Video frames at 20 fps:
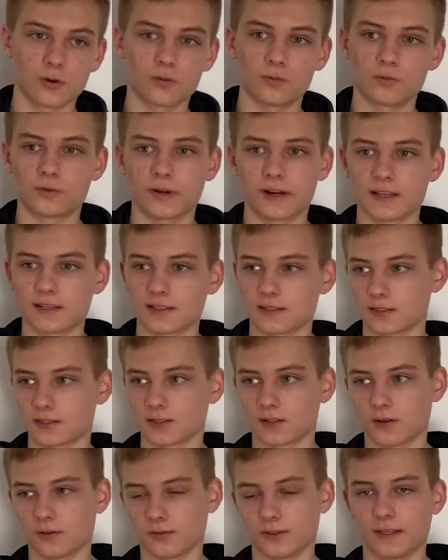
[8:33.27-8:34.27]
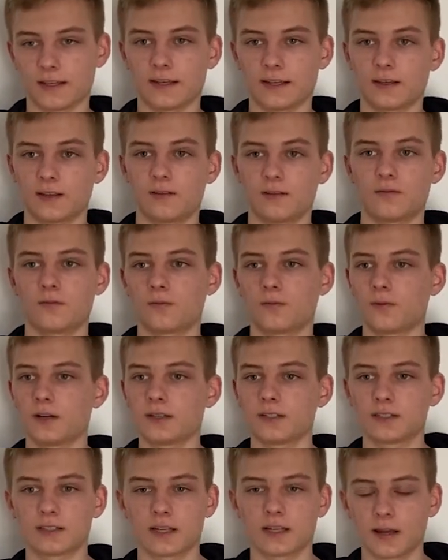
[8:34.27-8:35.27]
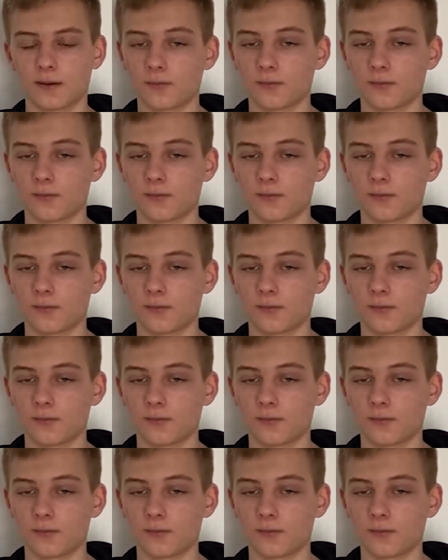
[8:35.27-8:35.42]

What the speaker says: rays only hit once time,